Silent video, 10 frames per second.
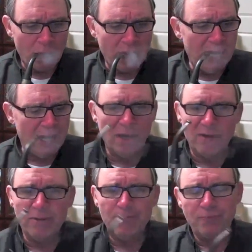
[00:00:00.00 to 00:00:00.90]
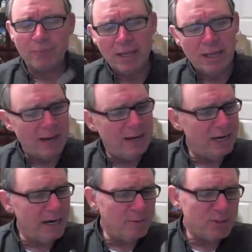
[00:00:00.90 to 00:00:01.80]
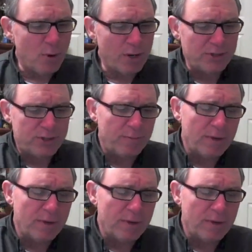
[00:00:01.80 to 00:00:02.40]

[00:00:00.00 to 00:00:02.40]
And I love it. I'm smoking some